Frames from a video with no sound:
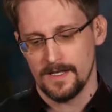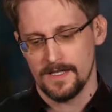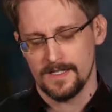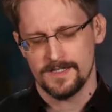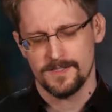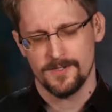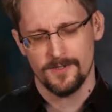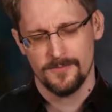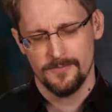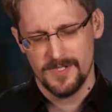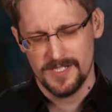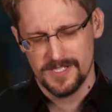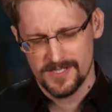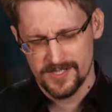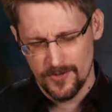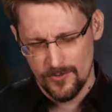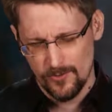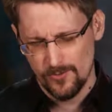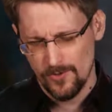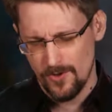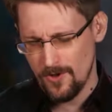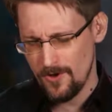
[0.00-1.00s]
It took me
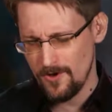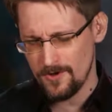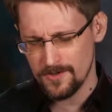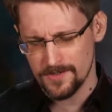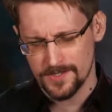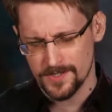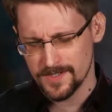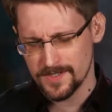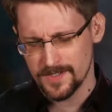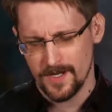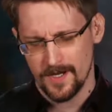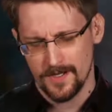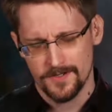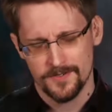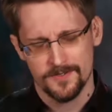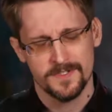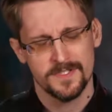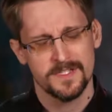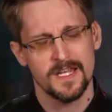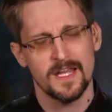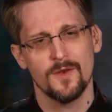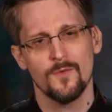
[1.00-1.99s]
so long just to
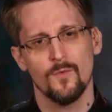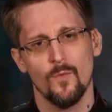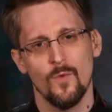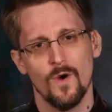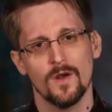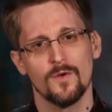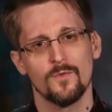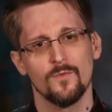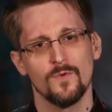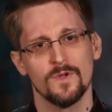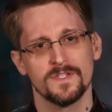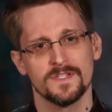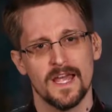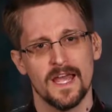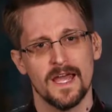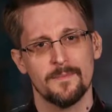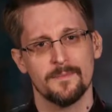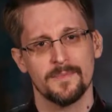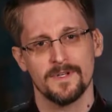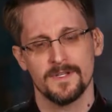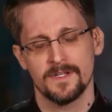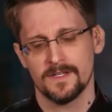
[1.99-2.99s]
understand what was
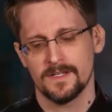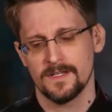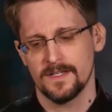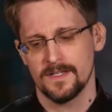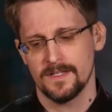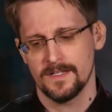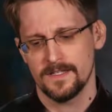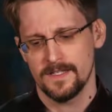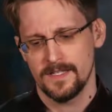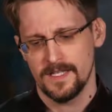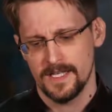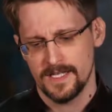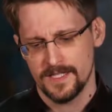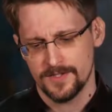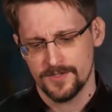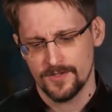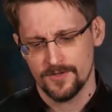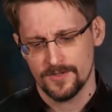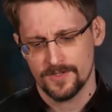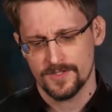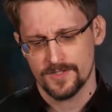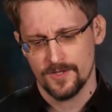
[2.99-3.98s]
happening, and it
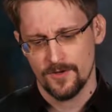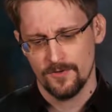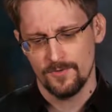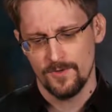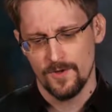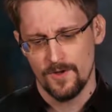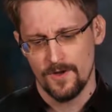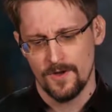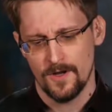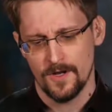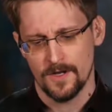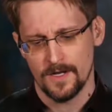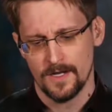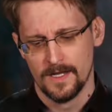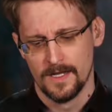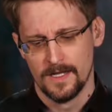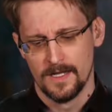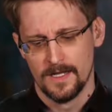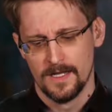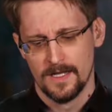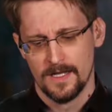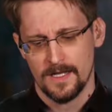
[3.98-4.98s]
took so long
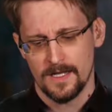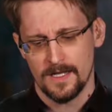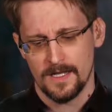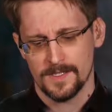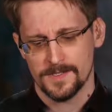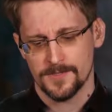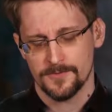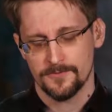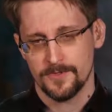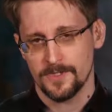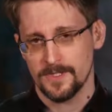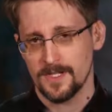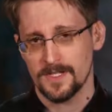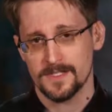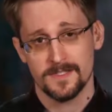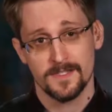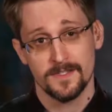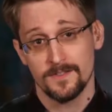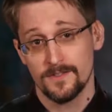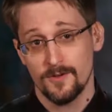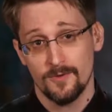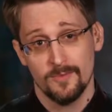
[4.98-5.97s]
to
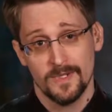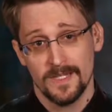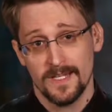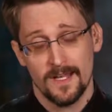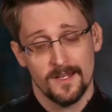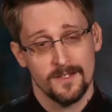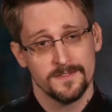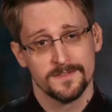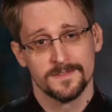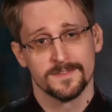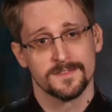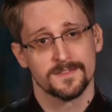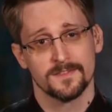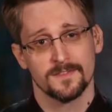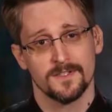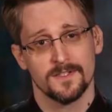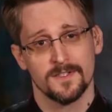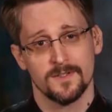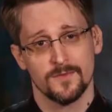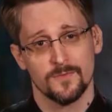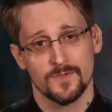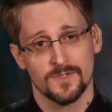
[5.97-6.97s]
realize that nobody else
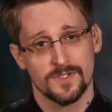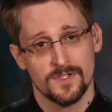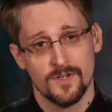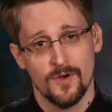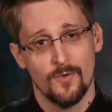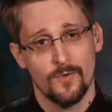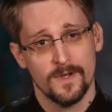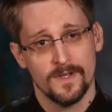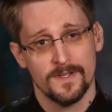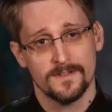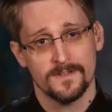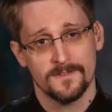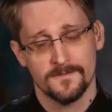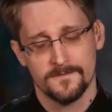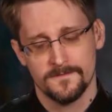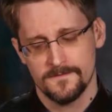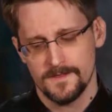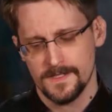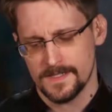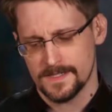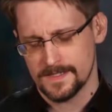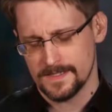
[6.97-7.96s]
was going to
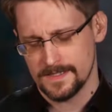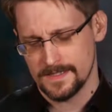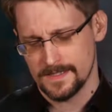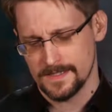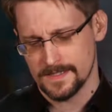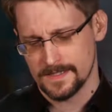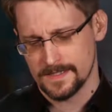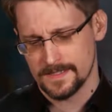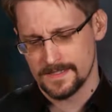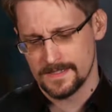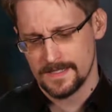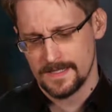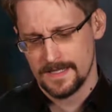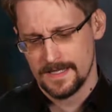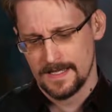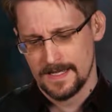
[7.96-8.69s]
fix this.